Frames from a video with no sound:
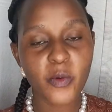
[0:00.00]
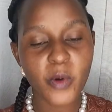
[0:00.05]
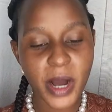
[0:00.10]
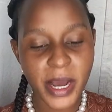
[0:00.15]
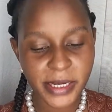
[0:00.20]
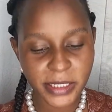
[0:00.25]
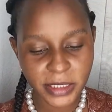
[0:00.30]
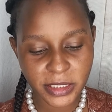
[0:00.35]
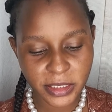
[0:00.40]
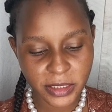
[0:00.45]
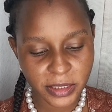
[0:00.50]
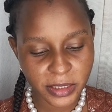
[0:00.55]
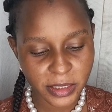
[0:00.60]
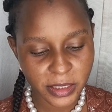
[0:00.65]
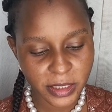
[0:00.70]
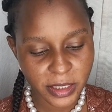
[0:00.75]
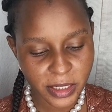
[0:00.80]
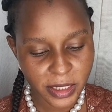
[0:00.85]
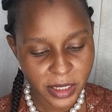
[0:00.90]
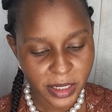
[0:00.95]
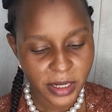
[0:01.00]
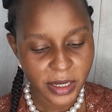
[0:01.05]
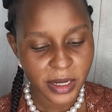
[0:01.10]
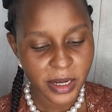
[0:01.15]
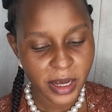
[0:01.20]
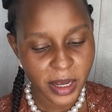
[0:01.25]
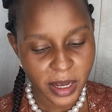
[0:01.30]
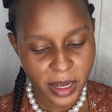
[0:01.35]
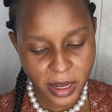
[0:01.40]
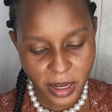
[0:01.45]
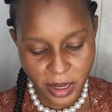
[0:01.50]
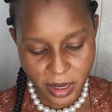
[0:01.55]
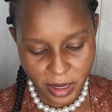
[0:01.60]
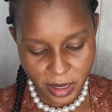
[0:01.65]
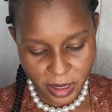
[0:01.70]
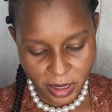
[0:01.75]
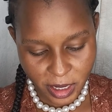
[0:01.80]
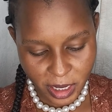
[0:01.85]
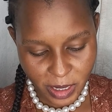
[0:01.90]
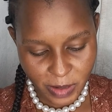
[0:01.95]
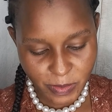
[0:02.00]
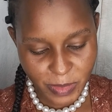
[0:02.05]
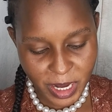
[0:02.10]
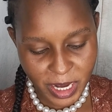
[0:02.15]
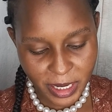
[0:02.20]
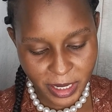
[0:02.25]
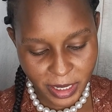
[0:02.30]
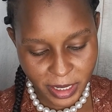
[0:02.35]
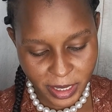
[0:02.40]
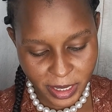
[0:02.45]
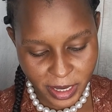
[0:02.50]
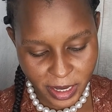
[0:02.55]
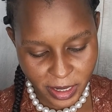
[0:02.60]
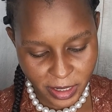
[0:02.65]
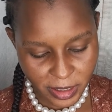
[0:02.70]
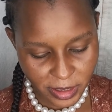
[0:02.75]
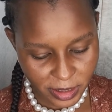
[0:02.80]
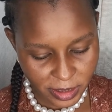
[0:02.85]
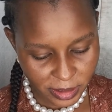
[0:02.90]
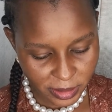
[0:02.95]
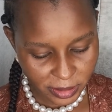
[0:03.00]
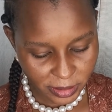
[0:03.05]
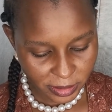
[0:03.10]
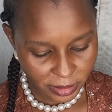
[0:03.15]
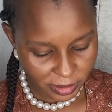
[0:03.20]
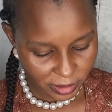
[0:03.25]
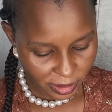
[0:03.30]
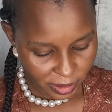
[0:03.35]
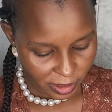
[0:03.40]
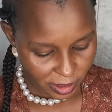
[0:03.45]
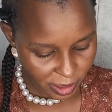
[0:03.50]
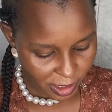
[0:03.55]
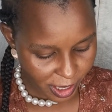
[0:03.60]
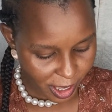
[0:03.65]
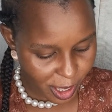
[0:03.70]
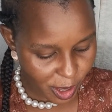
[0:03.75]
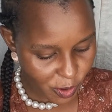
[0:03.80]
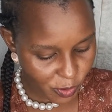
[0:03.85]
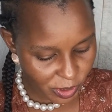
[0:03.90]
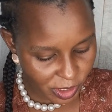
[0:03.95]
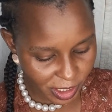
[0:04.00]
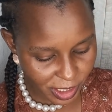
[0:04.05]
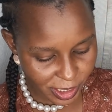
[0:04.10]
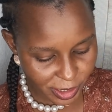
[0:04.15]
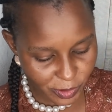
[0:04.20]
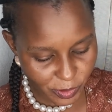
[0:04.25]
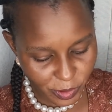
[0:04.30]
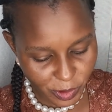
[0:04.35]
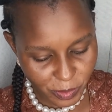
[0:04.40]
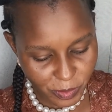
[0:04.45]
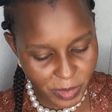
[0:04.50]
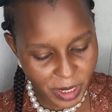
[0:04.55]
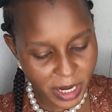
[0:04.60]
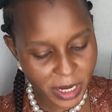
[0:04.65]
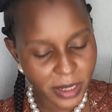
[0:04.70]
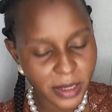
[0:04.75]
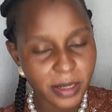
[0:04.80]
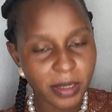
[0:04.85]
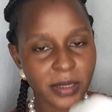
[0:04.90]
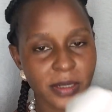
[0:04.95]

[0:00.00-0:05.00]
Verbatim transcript: White uh, kabag here. Cute little bag.